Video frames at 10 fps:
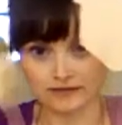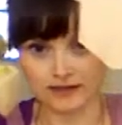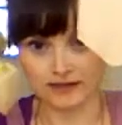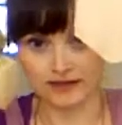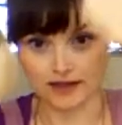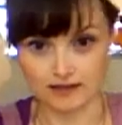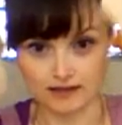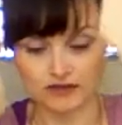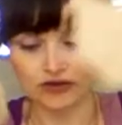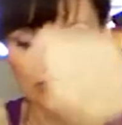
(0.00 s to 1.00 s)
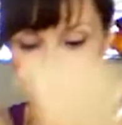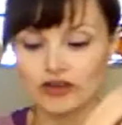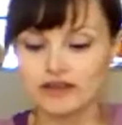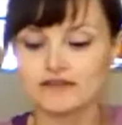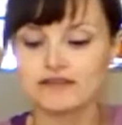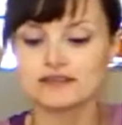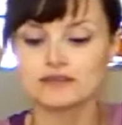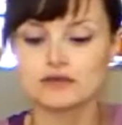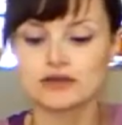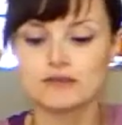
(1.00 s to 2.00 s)
this guy. These are all kind of things
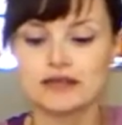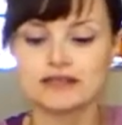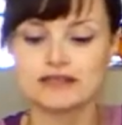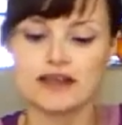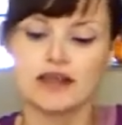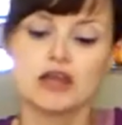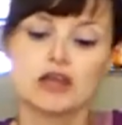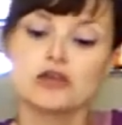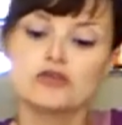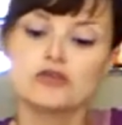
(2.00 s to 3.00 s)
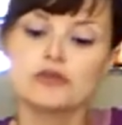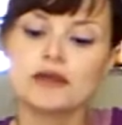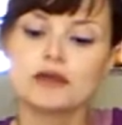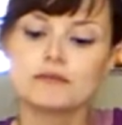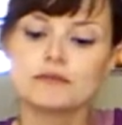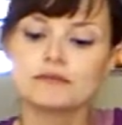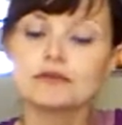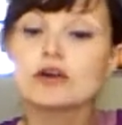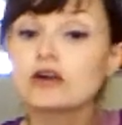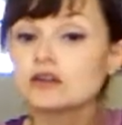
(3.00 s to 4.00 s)
that we're going to make today. You can make them
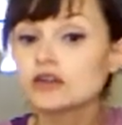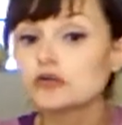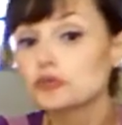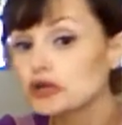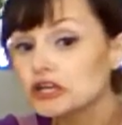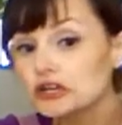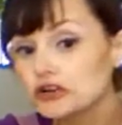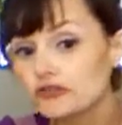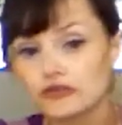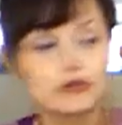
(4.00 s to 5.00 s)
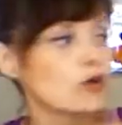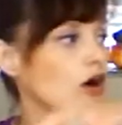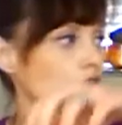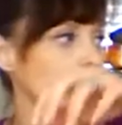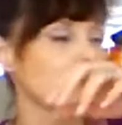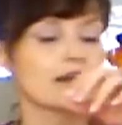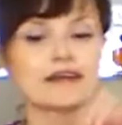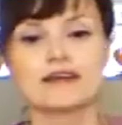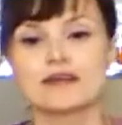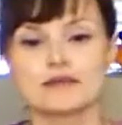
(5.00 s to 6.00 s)
look a little prettier if you want.
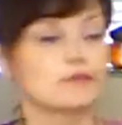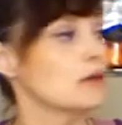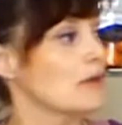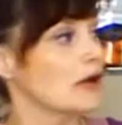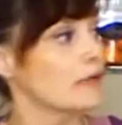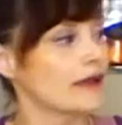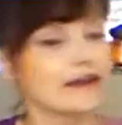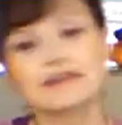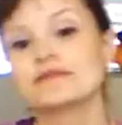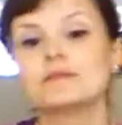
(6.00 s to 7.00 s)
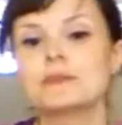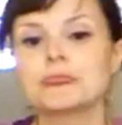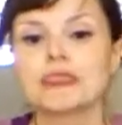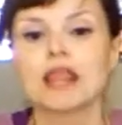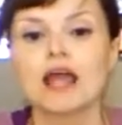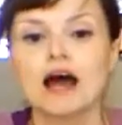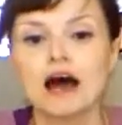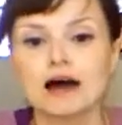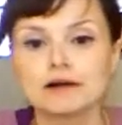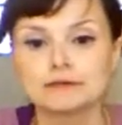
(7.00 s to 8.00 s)
My mailman.
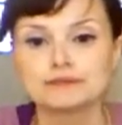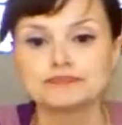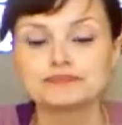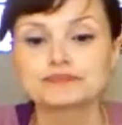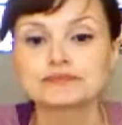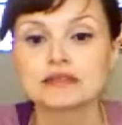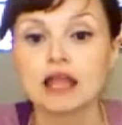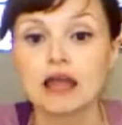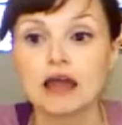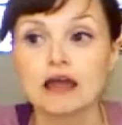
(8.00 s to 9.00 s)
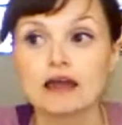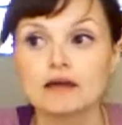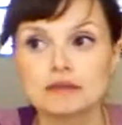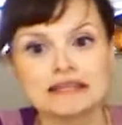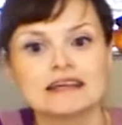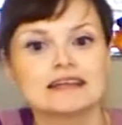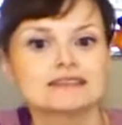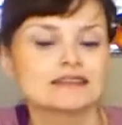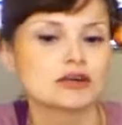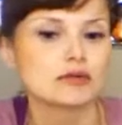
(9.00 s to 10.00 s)
But that
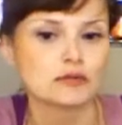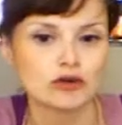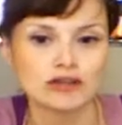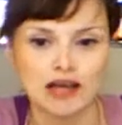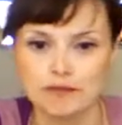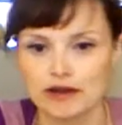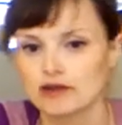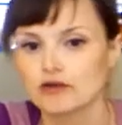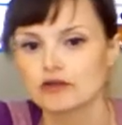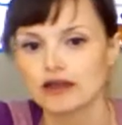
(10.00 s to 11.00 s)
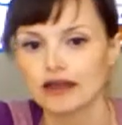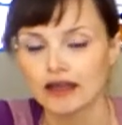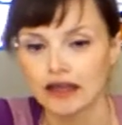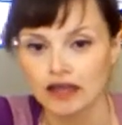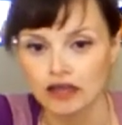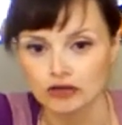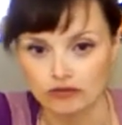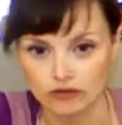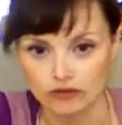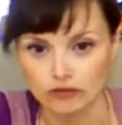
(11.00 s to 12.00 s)
takes a little bit more time, and I know that,
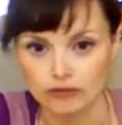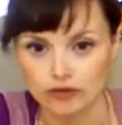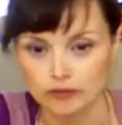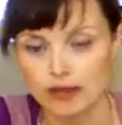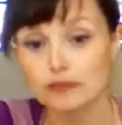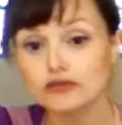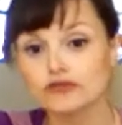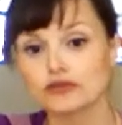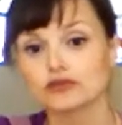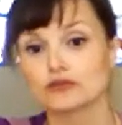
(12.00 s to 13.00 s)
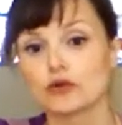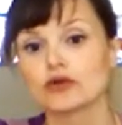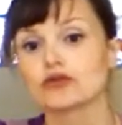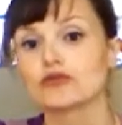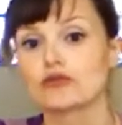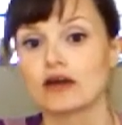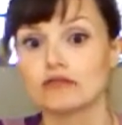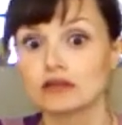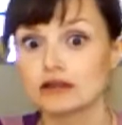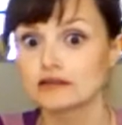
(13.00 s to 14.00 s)
when your baby's first born, you don't
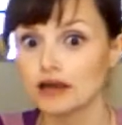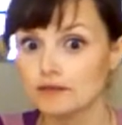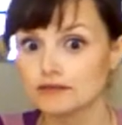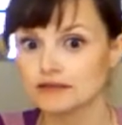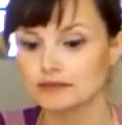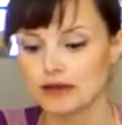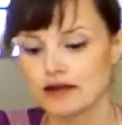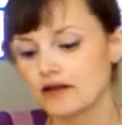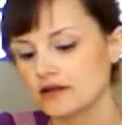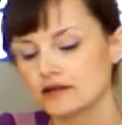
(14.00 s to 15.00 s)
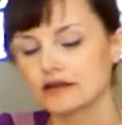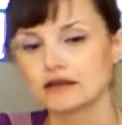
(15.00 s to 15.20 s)
have a lot of time to spend on